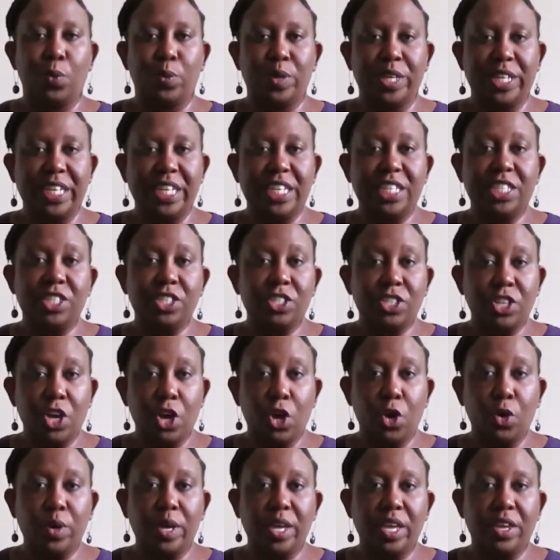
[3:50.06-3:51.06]
We need to
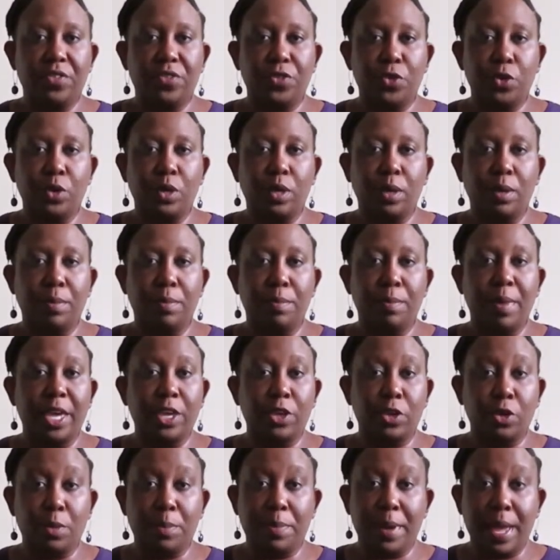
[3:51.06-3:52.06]
know if you can
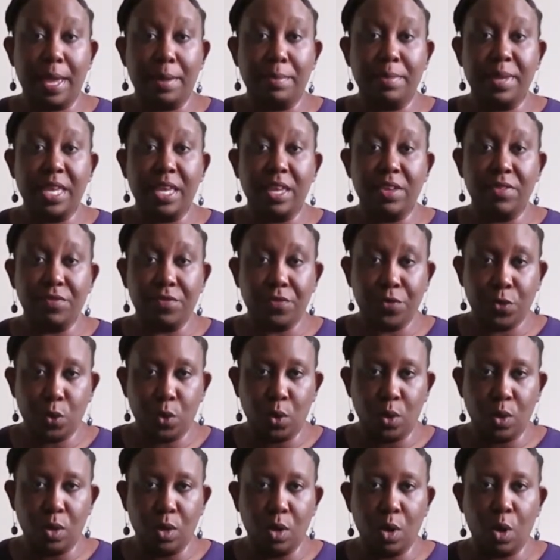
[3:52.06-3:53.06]
make your payment in
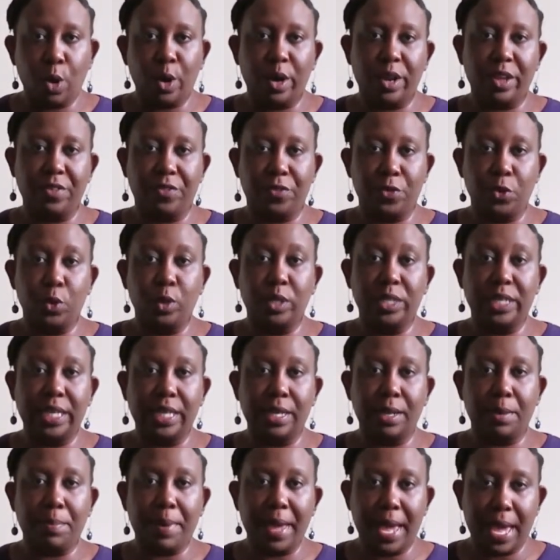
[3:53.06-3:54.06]
full or if you'll
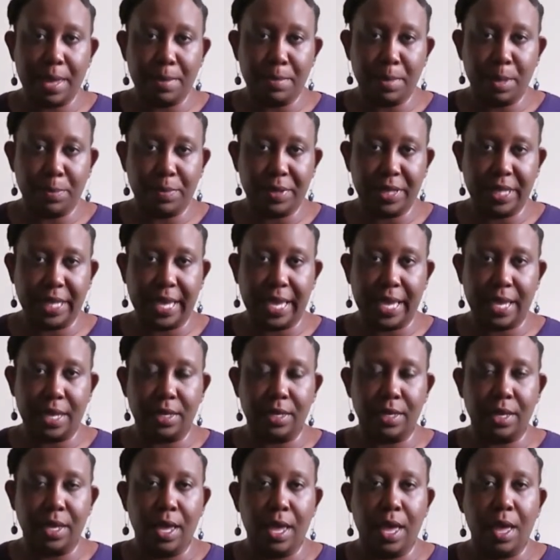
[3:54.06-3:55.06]
need a payment plan,